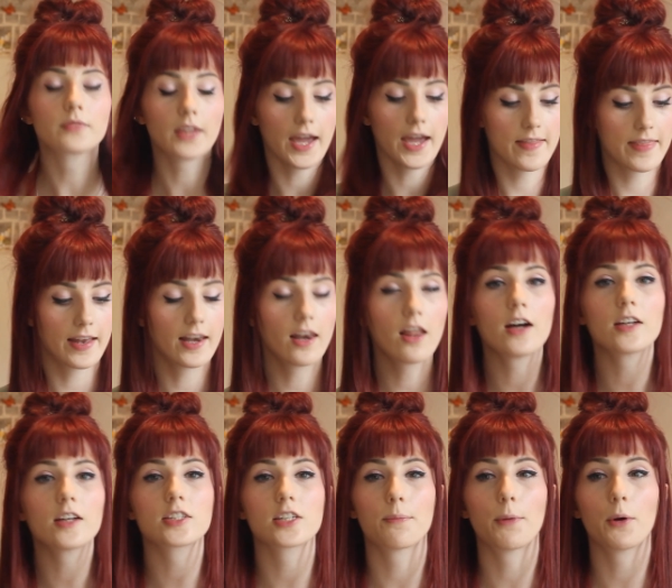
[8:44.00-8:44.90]
Okay, and then
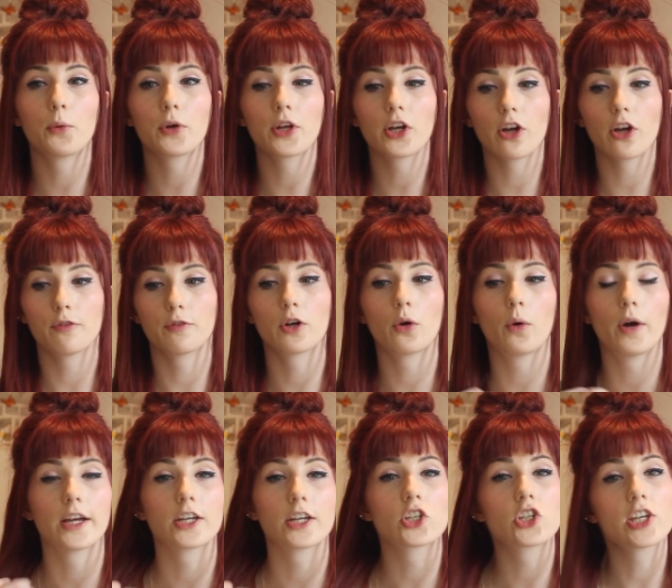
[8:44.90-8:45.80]
last up, I want to go for
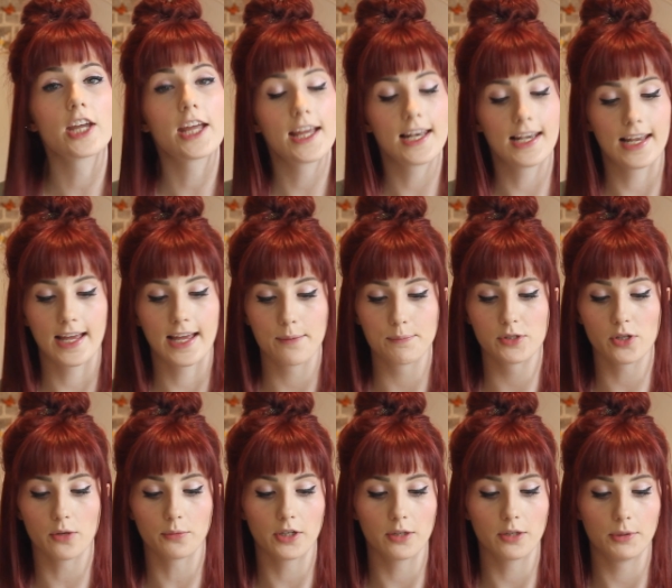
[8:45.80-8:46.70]
quite a sheer lip,
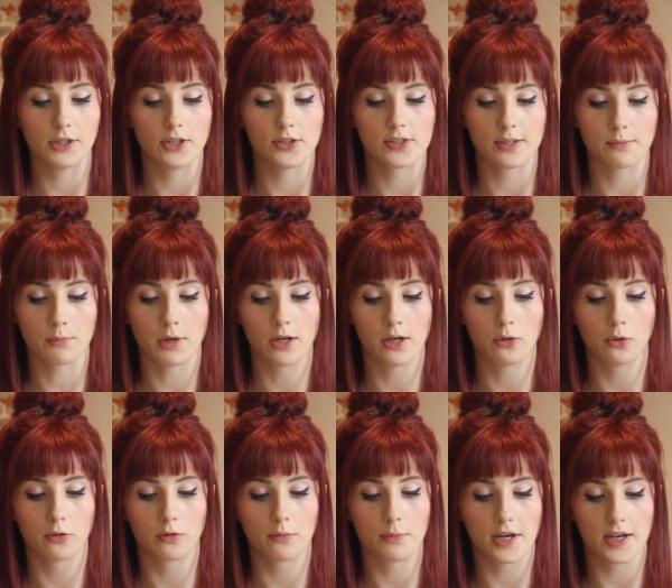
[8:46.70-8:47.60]
so I'm going to be using my
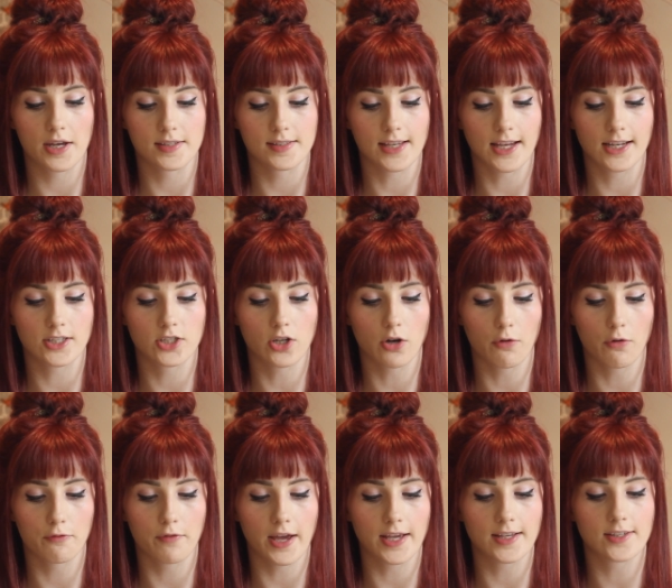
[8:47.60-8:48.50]
Laura Mercier
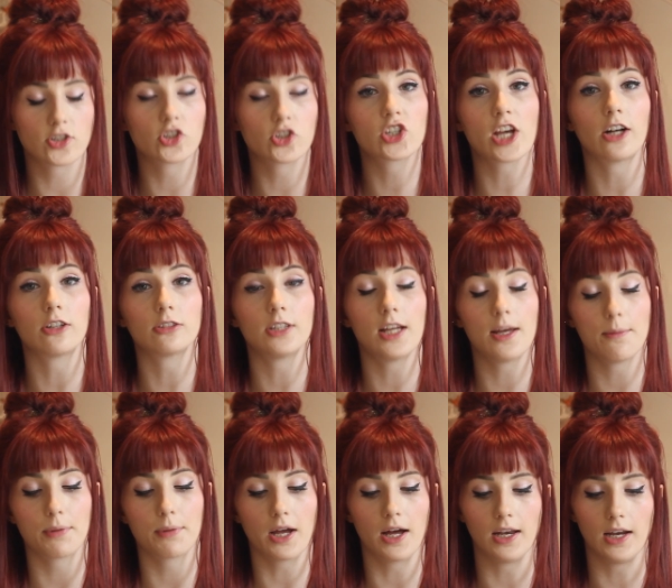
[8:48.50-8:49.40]
Dollface Gel
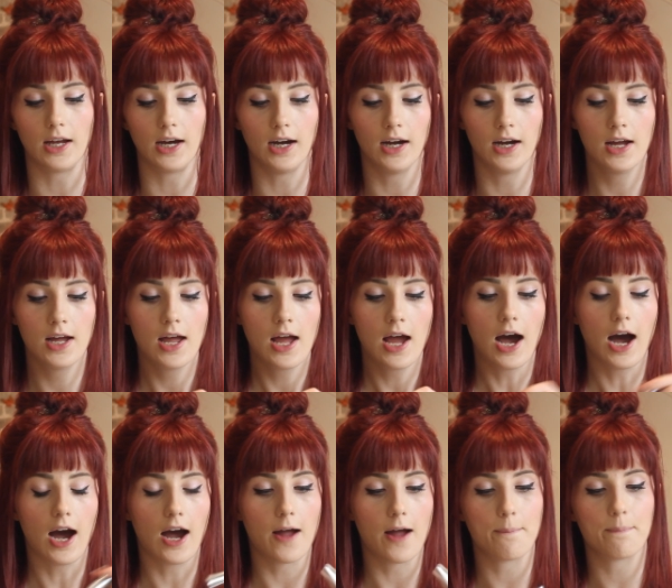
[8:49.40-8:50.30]
Lip Colour.
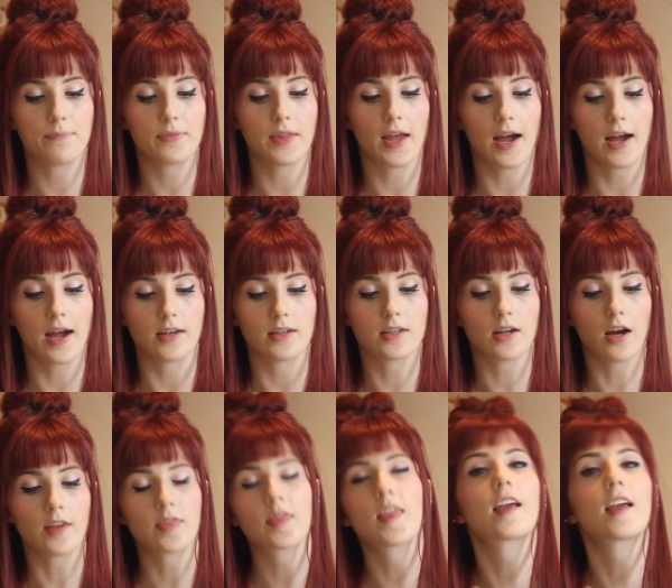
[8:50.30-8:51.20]
And
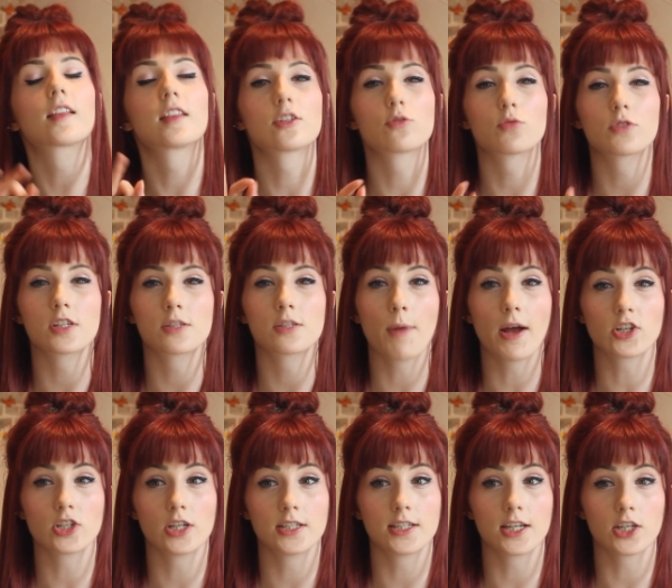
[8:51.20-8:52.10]
I think this was a
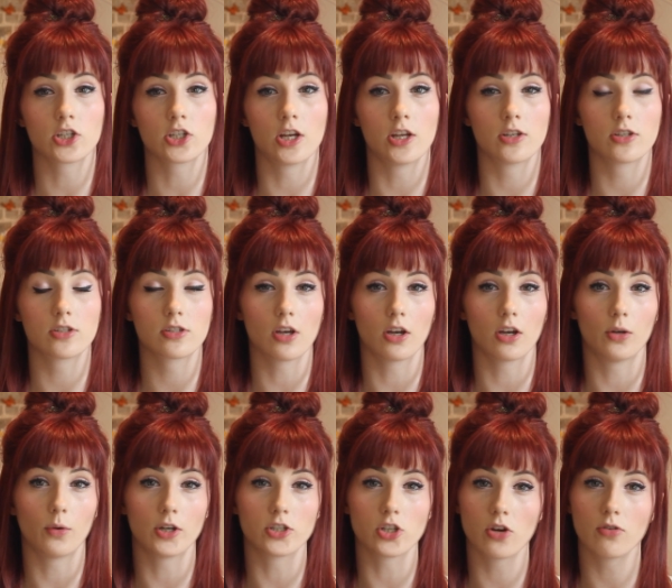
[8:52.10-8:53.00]
special edition,
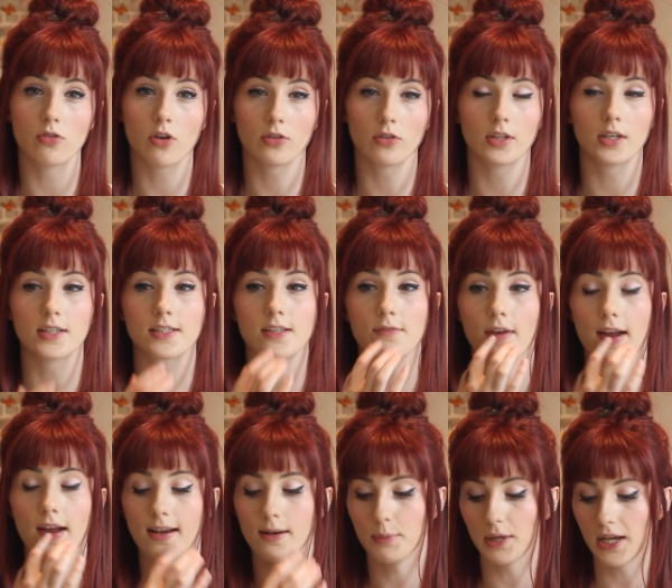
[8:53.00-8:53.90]
so I don't know that it's
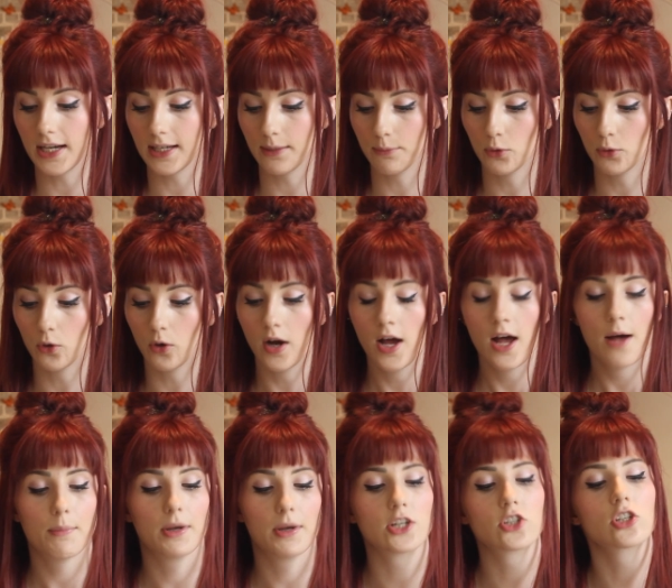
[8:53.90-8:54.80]
available anymore,
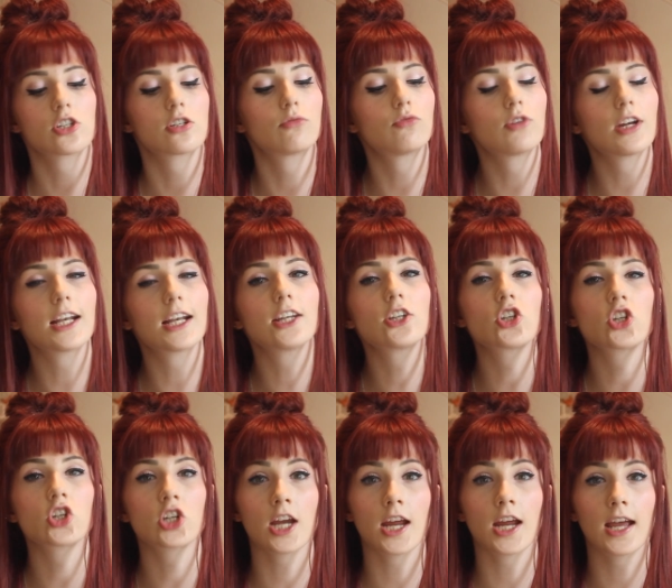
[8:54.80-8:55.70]
but it's just a really
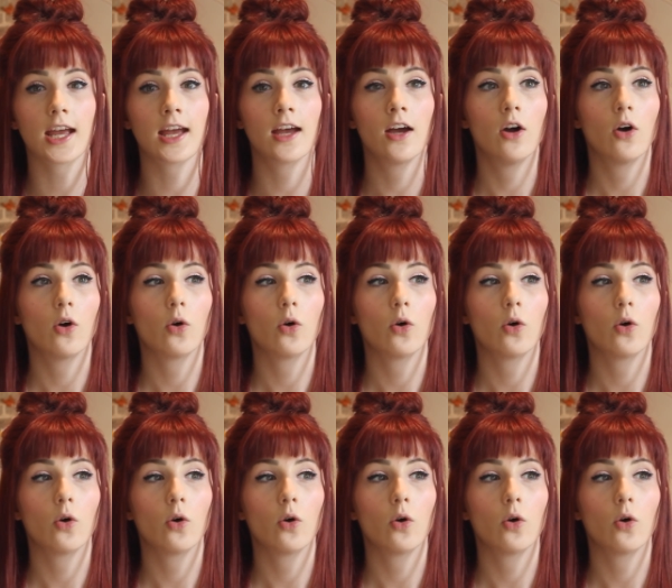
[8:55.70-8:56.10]
sheer,